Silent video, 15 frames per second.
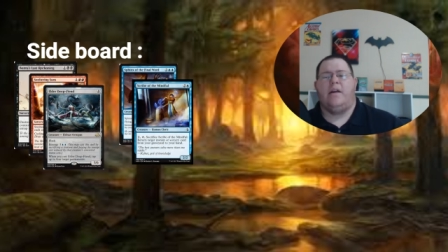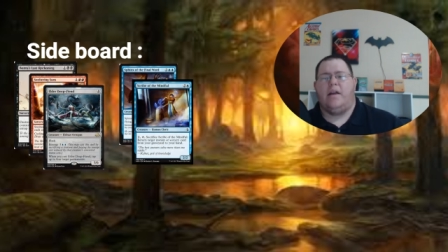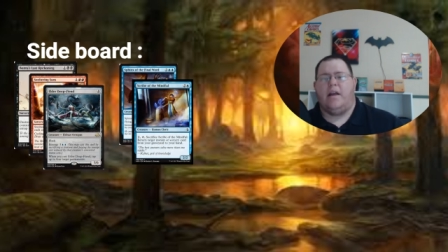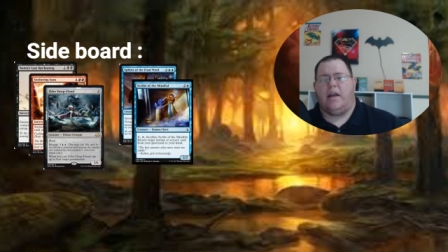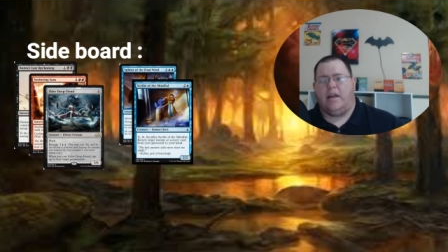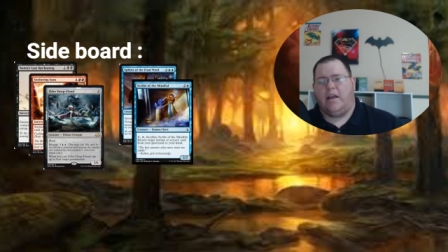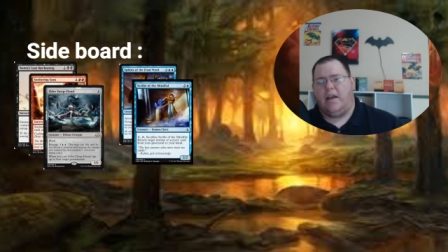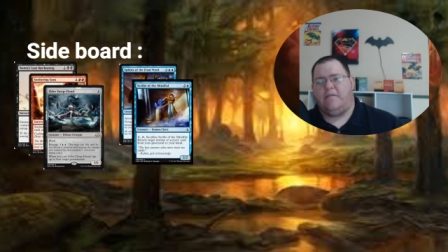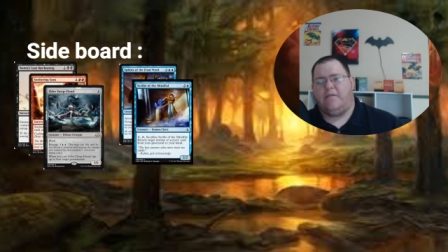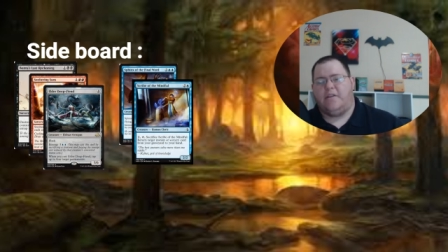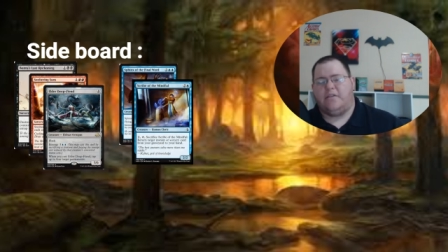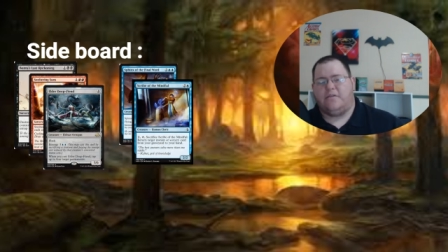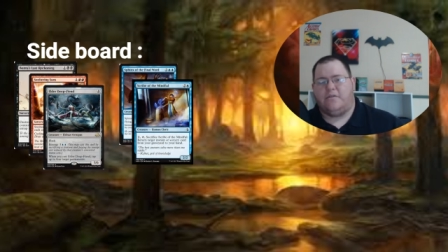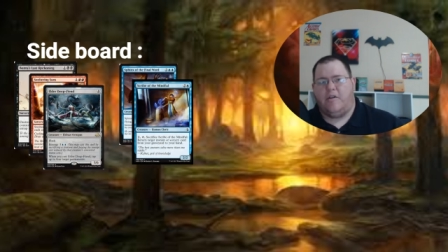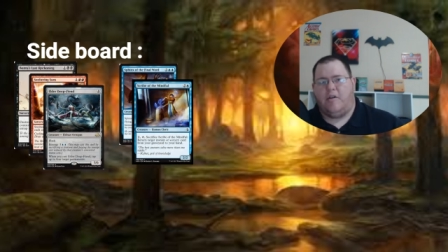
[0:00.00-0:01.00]
and
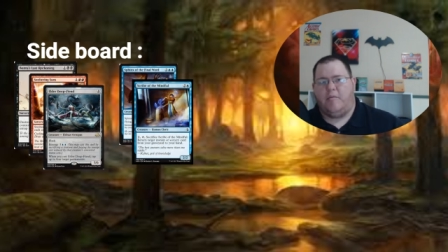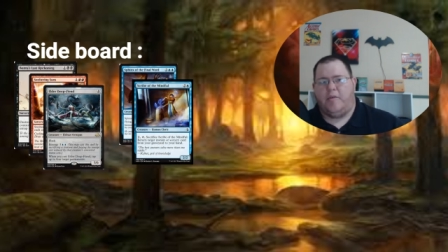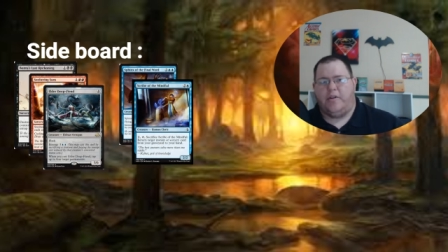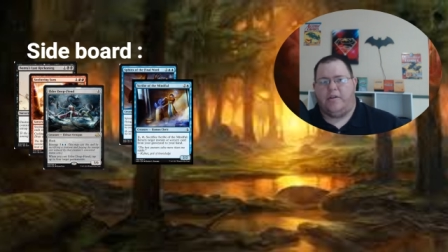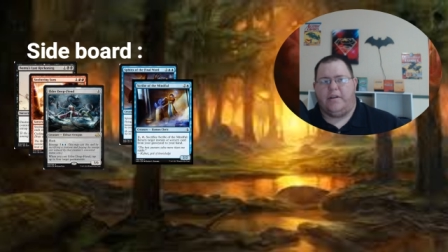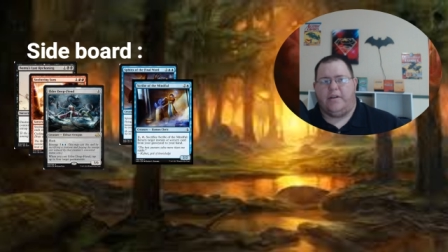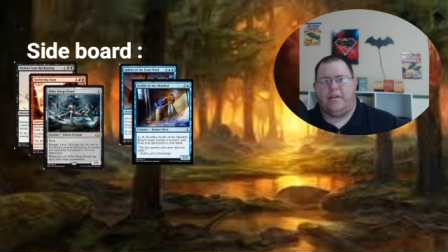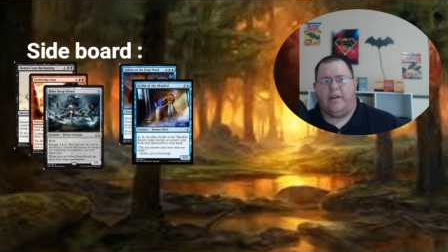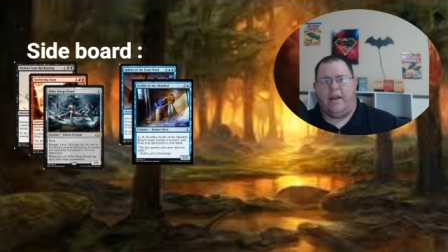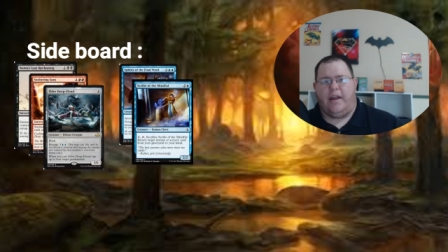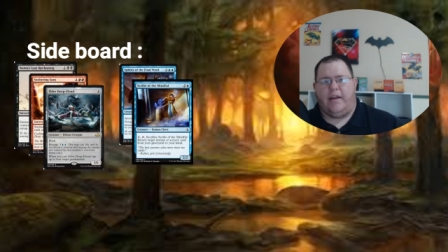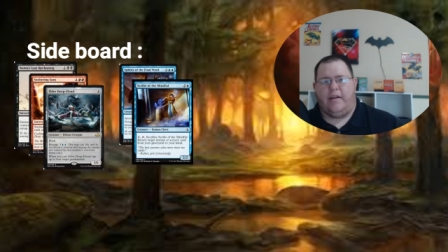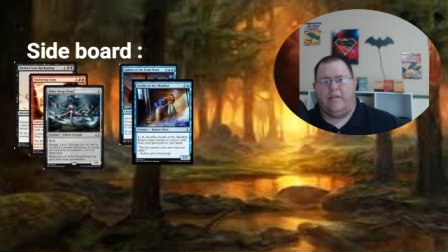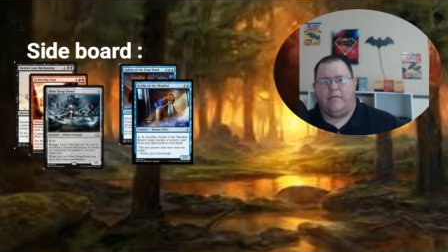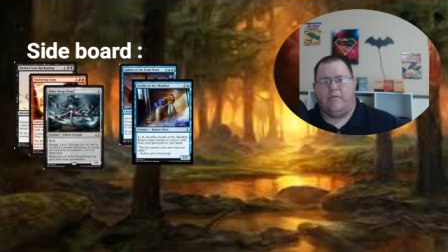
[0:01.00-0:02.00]
Kefnet's draw ability
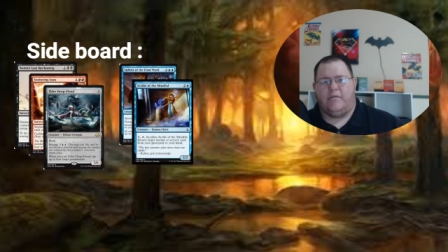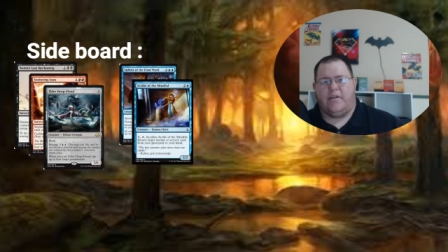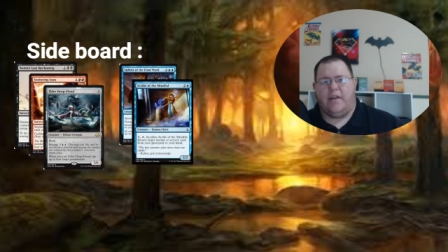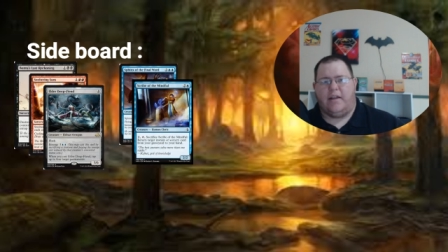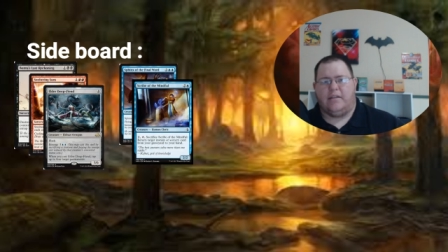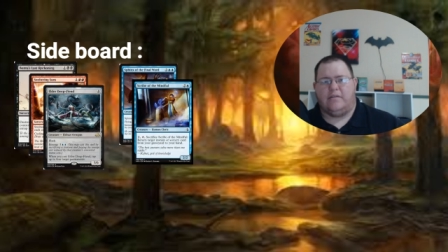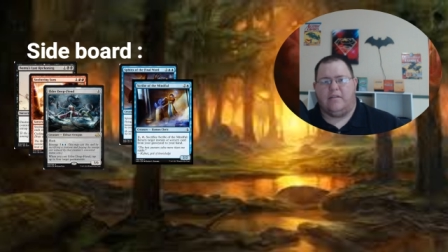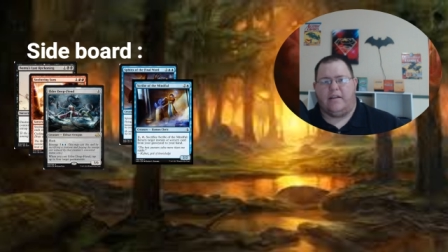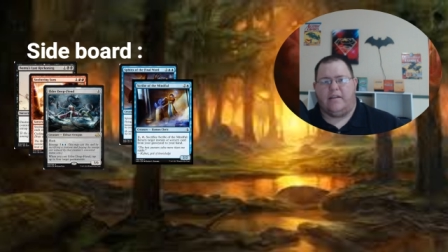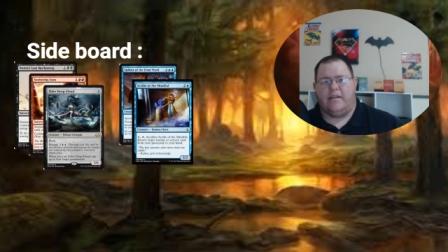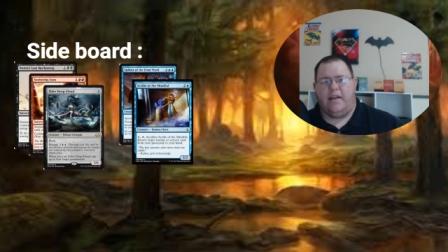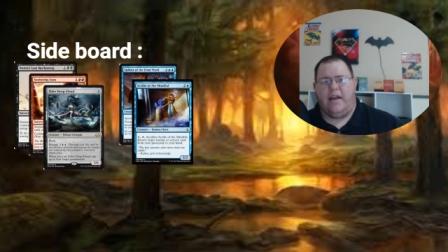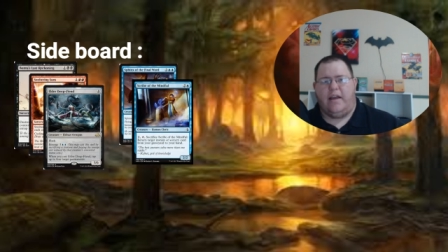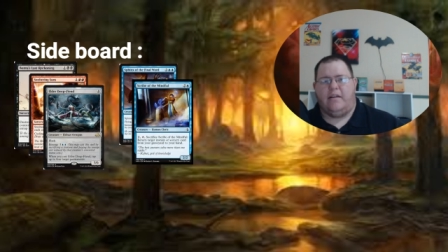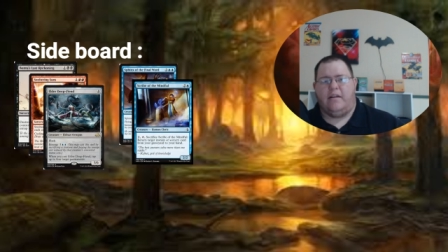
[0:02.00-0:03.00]
and things like
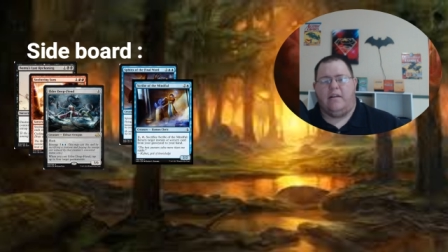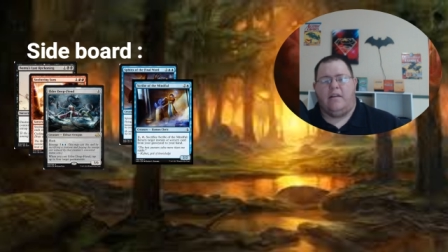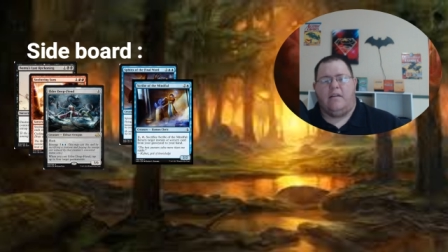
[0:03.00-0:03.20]
that.